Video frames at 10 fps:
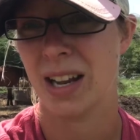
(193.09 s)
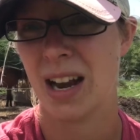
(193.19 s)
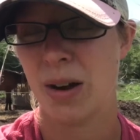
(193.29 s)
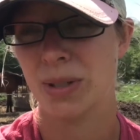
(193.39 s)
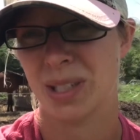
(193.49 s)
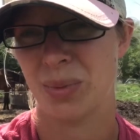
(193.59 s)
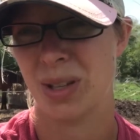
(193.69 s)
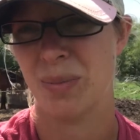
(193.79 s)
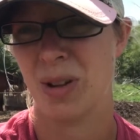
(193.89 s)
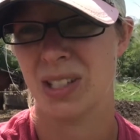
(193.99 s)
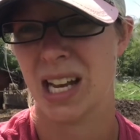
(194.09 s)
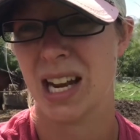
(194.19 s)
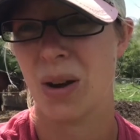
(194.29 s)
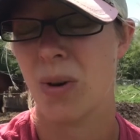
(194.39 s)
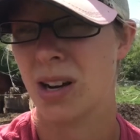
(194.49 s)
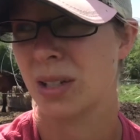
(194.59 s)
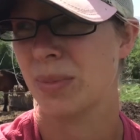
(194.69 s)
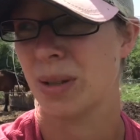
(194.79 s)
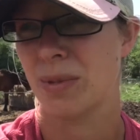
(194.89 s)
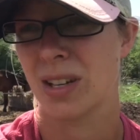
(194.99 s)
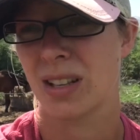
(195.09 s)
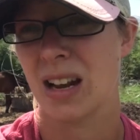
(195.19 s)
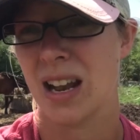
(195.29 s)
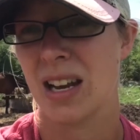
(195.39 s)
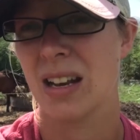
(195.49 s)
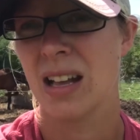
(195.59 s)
and I was up with him all night. I walked him some during the night.